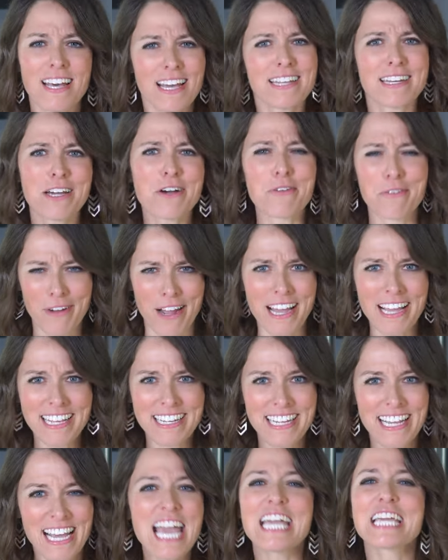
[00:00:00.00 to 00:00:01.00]
I know,
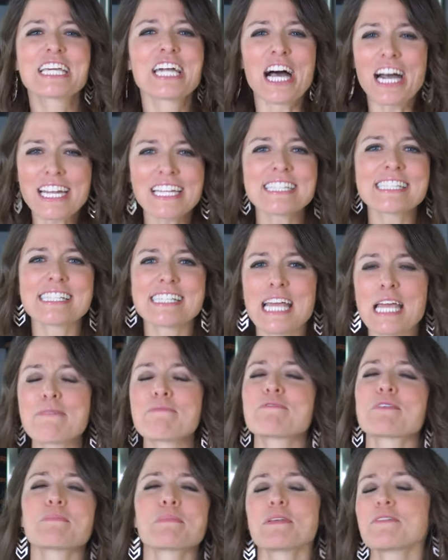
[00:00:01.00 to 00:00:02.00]
right? It got its
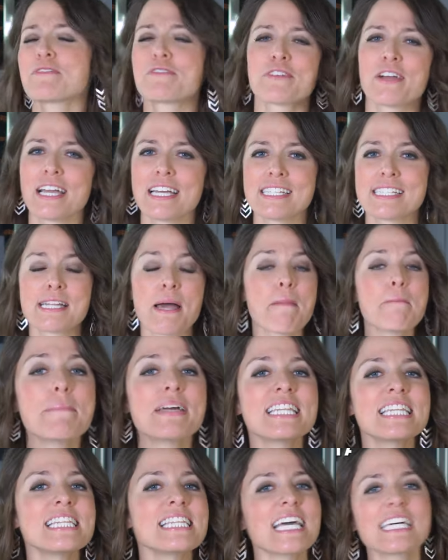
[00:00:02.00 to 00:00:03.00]
name from the phrase
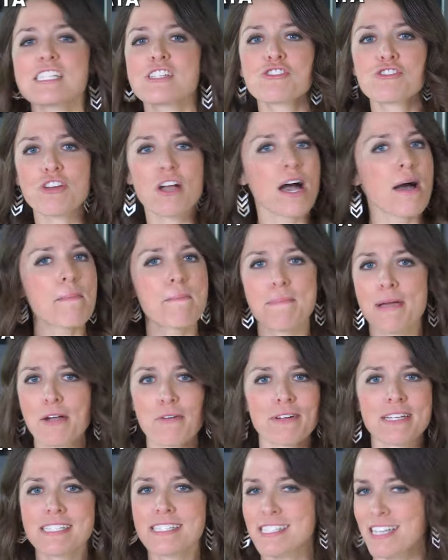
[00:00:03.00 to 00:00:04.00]
minestra
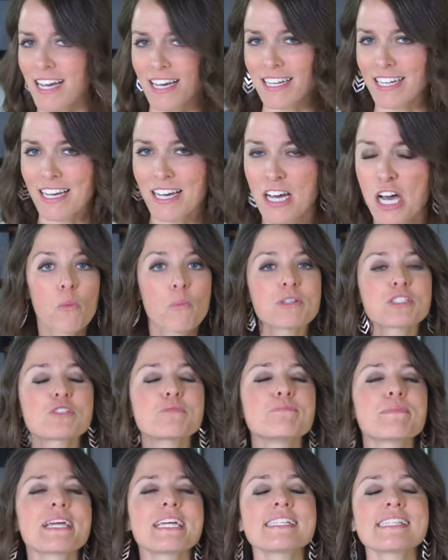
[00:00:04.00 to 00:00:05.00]
maritata, which
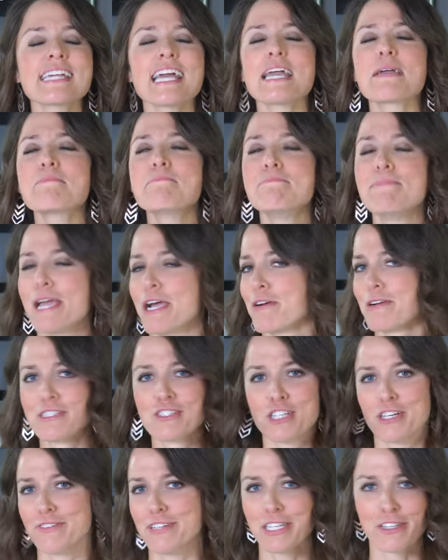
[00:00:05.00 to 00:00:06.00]
means a
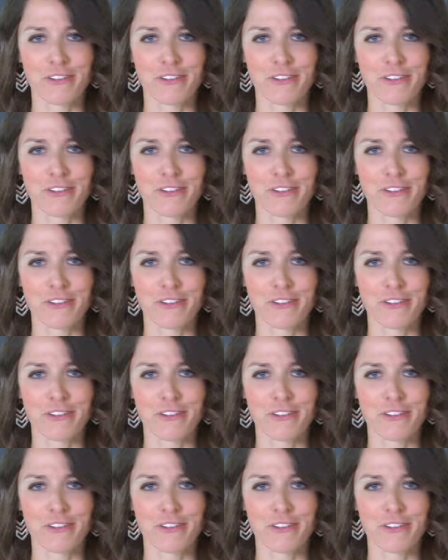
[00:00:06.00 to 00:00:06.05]
marriage of